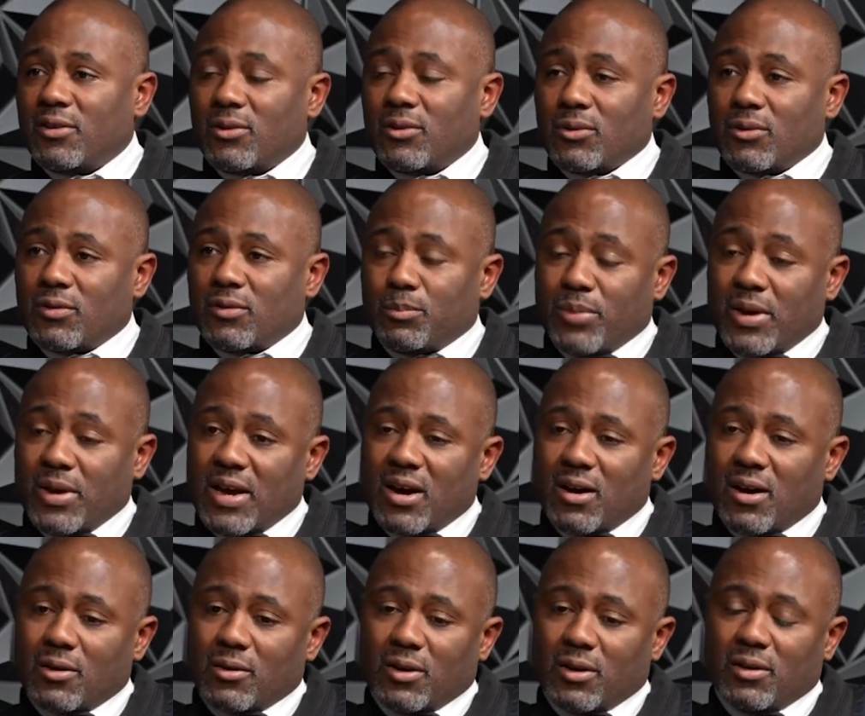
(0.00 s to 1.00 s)
So
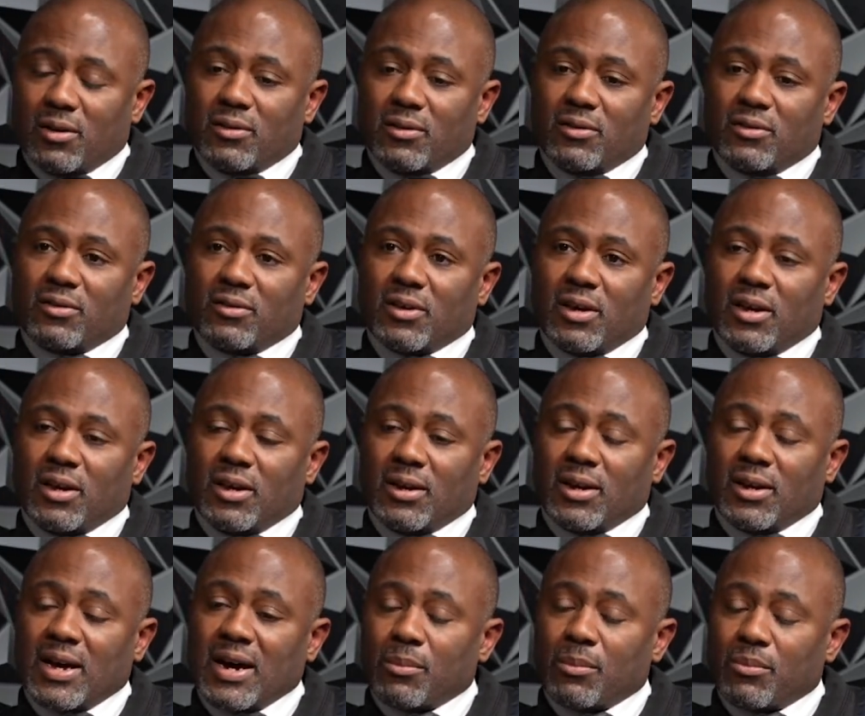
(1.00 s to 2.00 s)
PAL is a
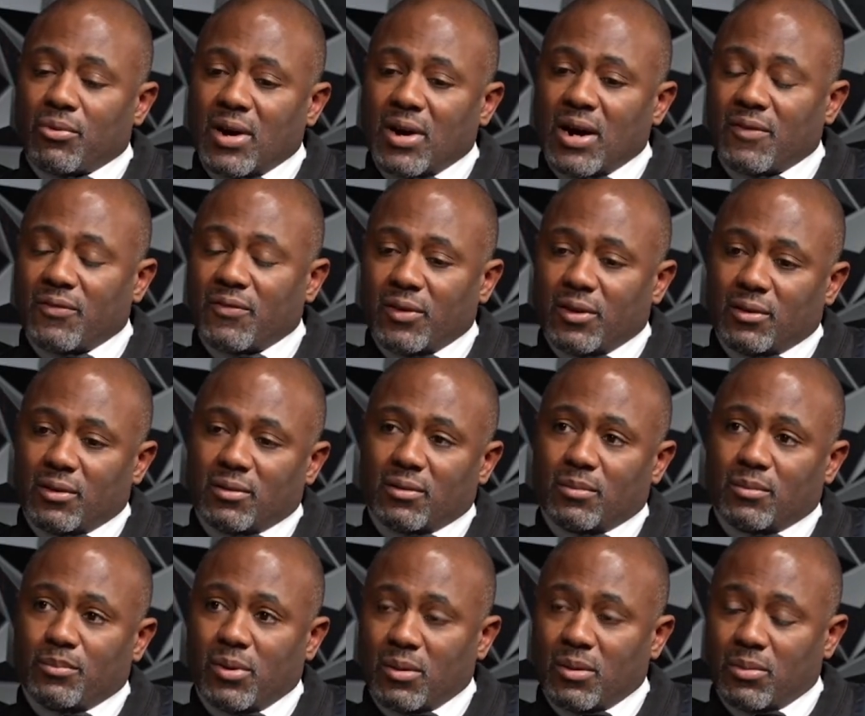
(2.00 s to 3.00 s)
nonprofit
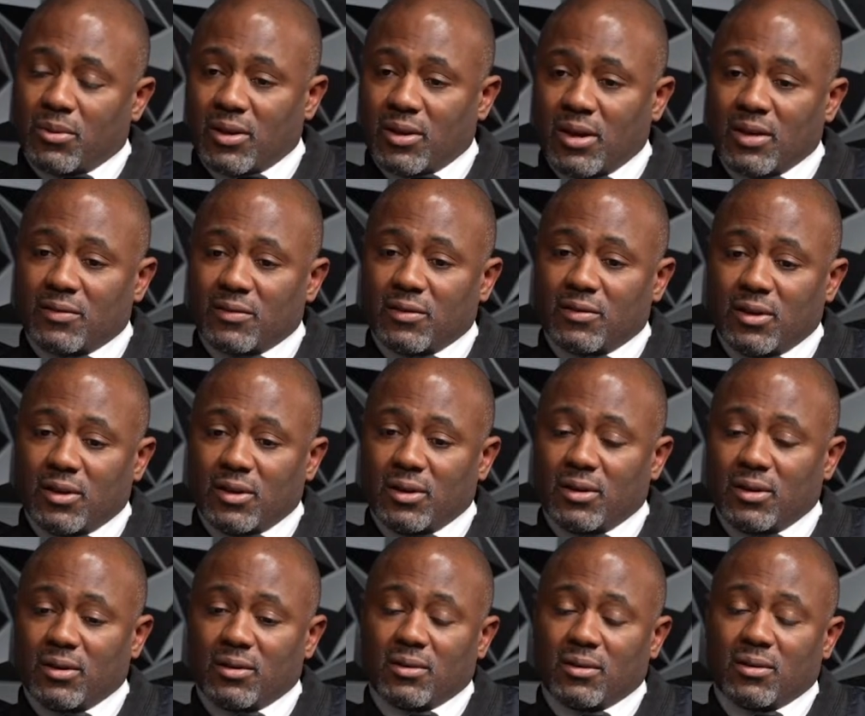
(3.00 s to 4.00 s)
public
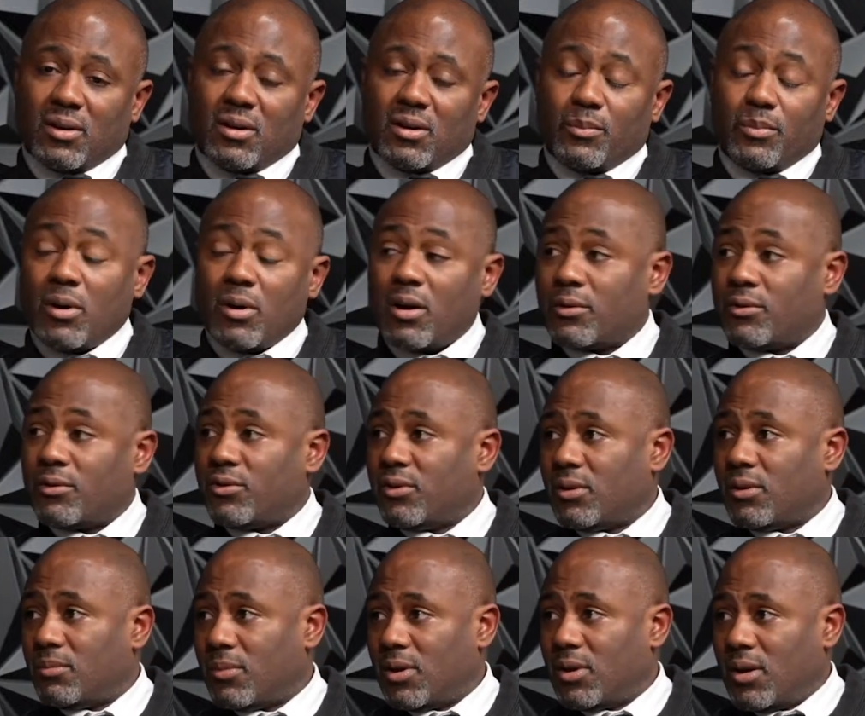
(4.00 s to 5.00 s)
entity
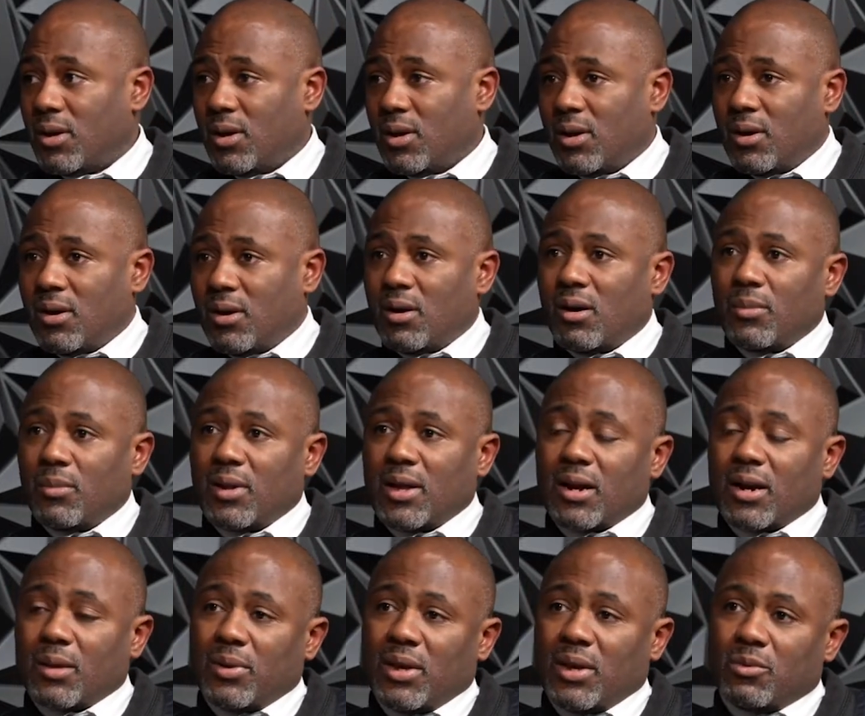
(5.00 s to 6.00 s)
partnership. A
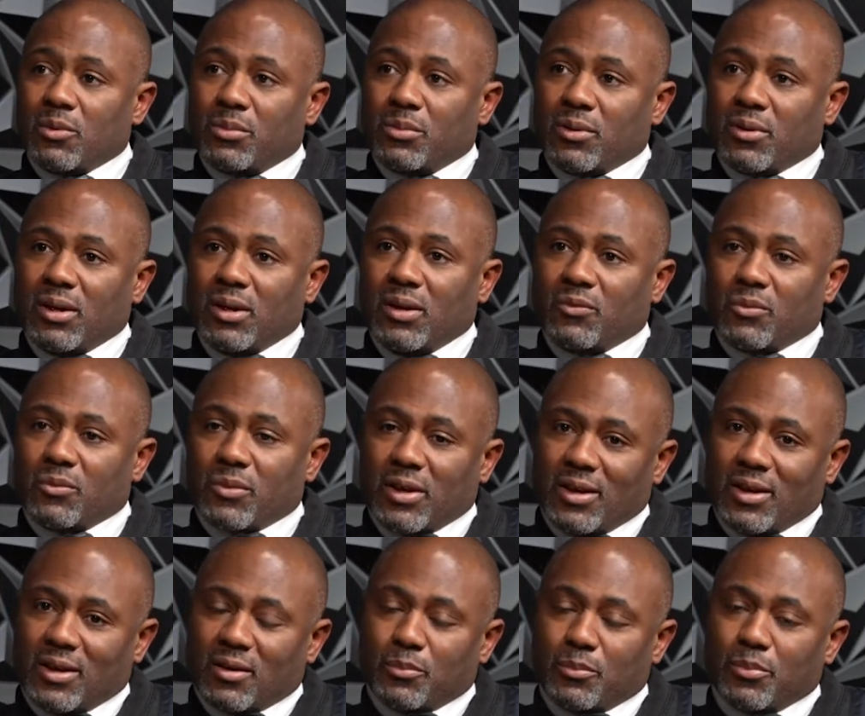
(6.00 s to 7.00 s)
lot of people believe when they
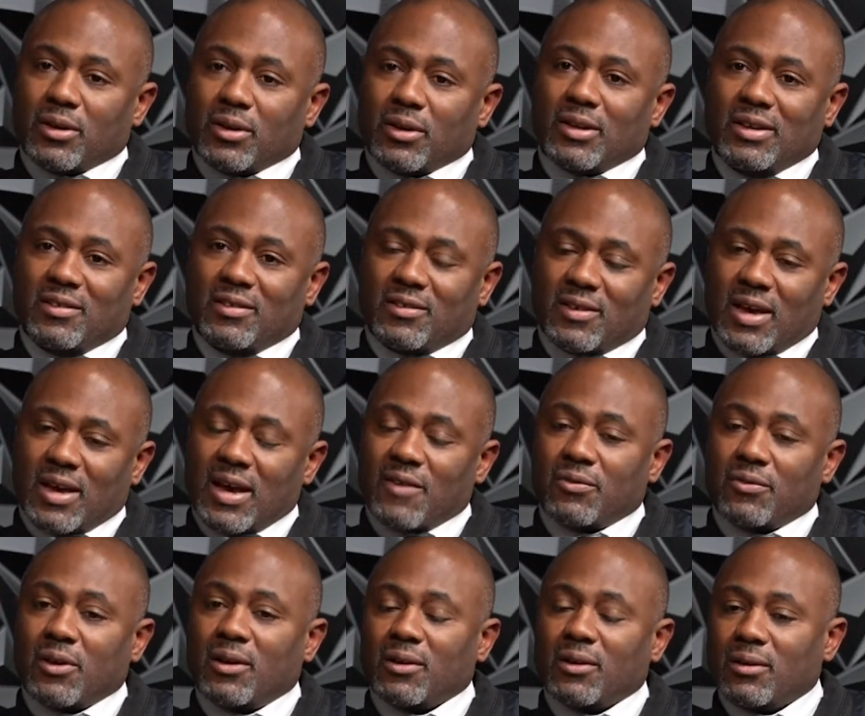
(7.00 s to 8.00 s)
hear Police
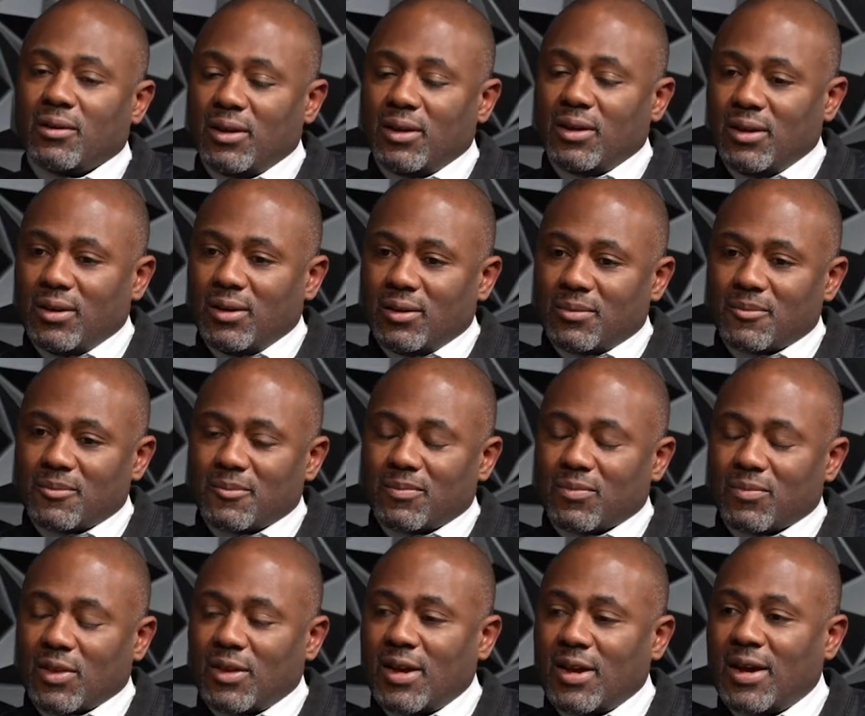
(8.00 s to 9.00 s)
Athletic League
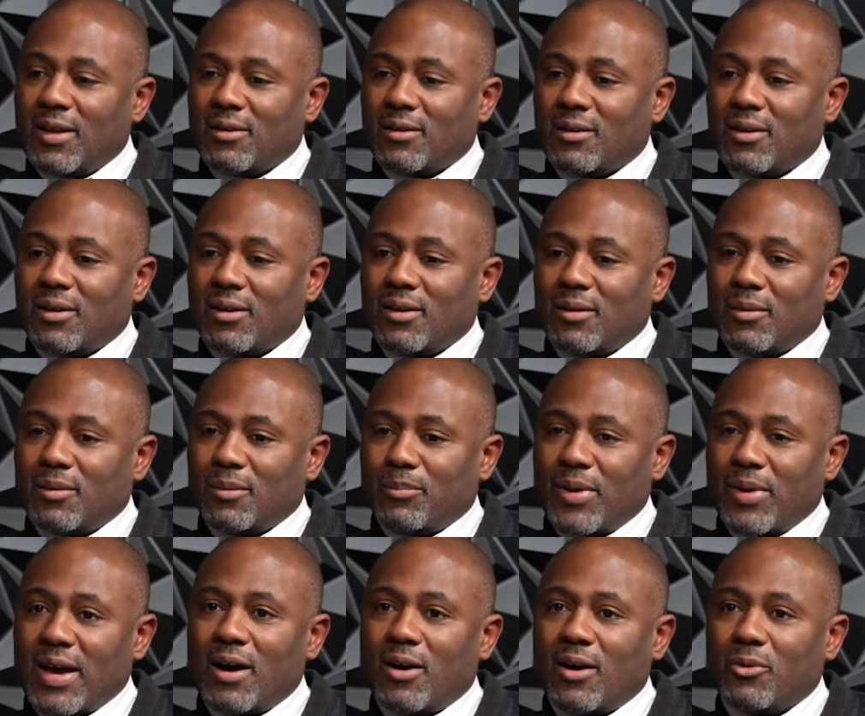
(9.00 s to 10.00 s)
that
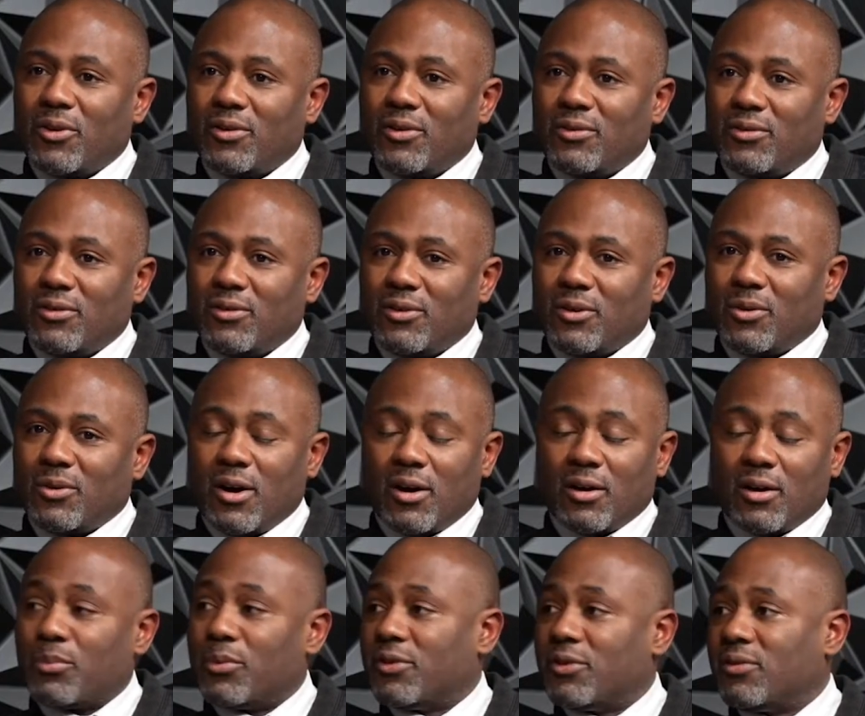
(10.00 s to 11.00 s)
PAL is,
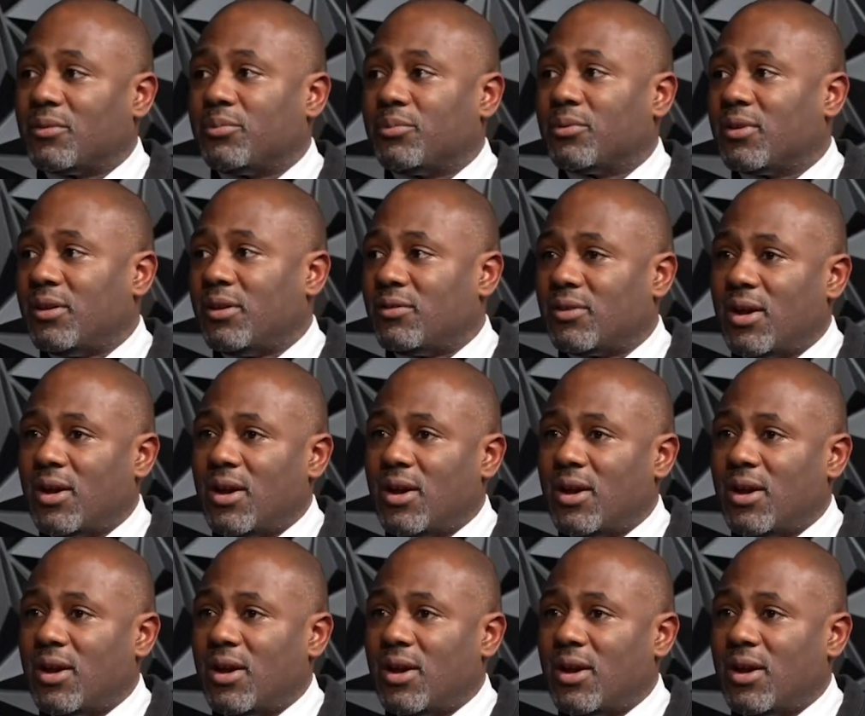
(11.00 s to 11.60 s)
100% police.